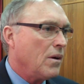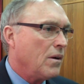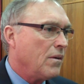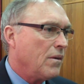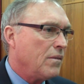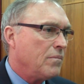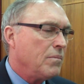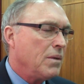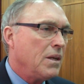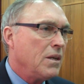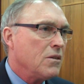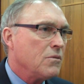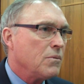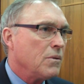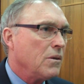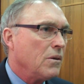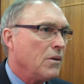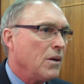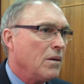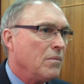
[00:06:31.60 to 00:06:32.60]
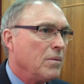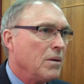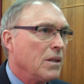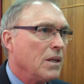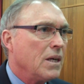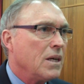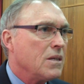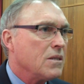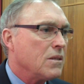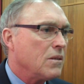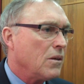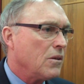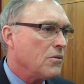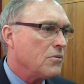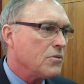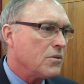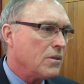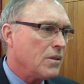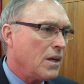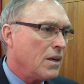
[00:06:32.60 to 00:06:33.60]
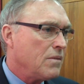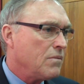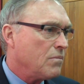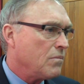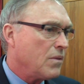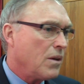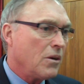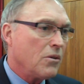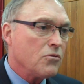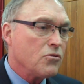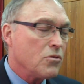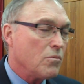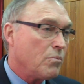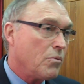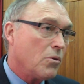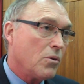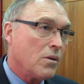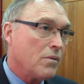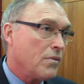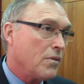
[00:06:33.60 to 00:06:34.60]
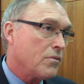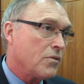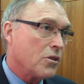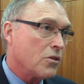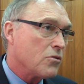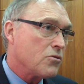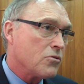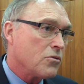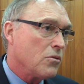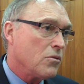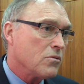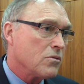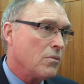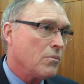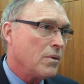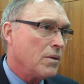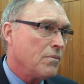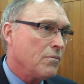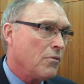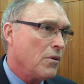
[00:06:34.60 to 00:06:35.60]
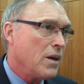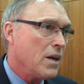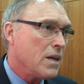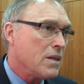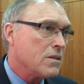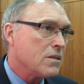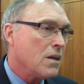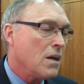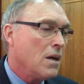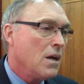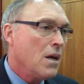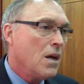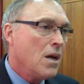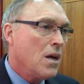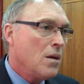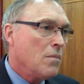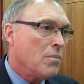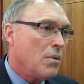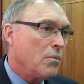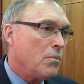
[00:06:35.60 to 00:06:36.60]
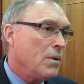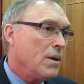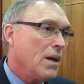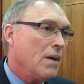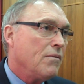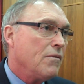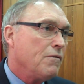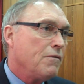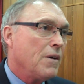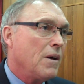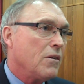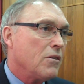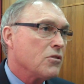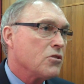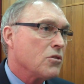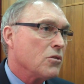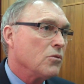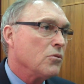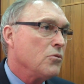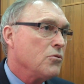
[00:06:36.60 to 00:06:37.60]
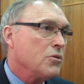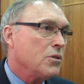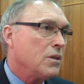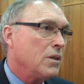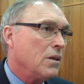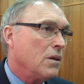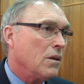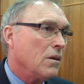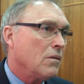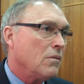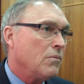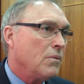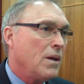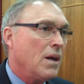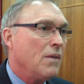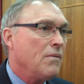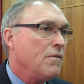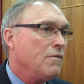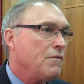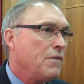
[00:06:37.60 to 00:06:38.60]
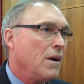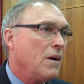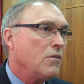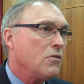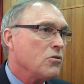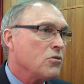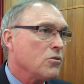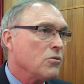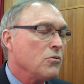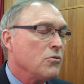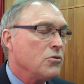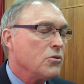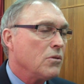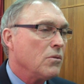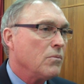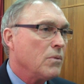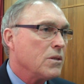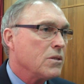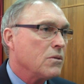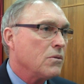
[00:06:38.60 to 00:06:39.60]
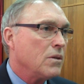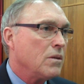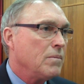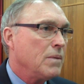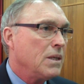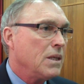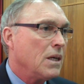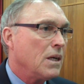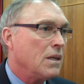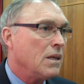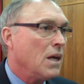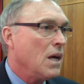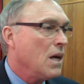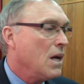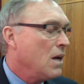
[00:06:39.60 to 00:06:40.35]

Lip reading: had meetings with our MLAs and others, and they are supportive of the concerns that we've raised. But we haven't found a solution here. We haven't found a solution of what's going to be done.